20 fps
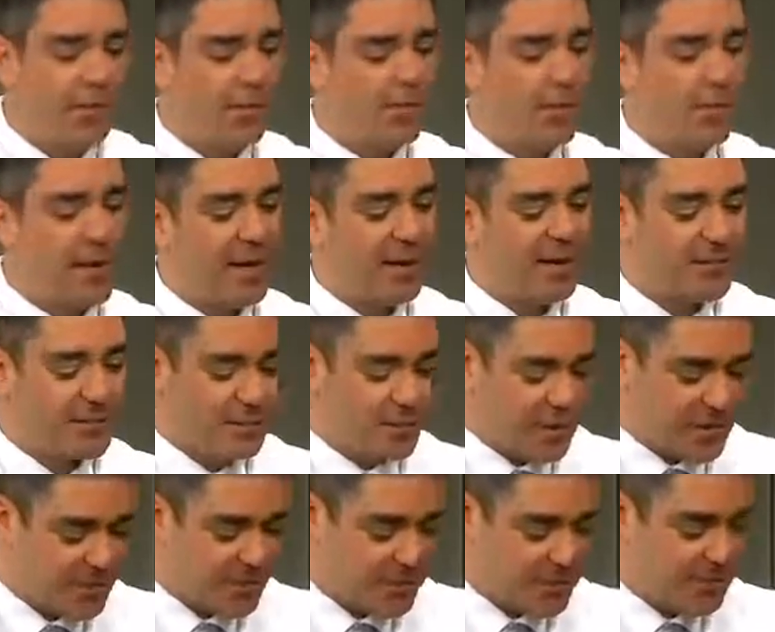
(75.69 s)
repetitive
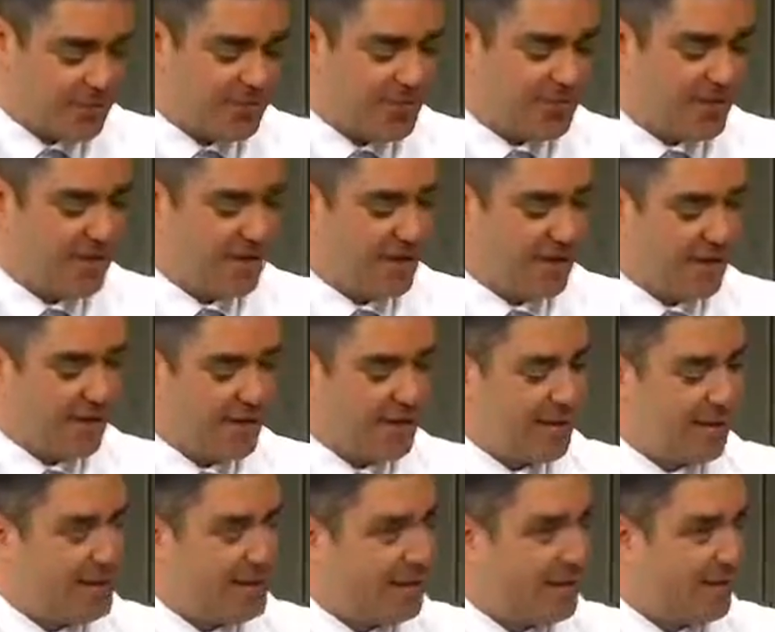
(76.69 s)
stresses of sitting at a
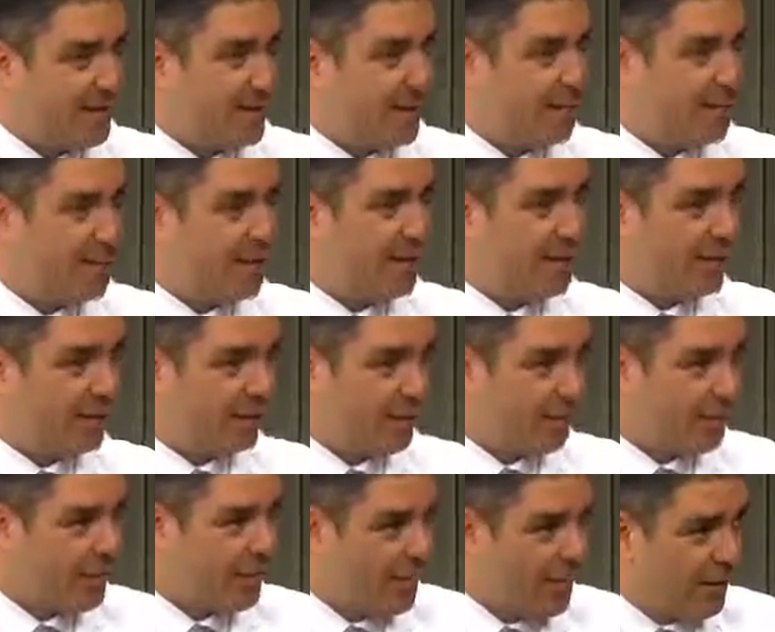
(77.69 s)
desk at a computer,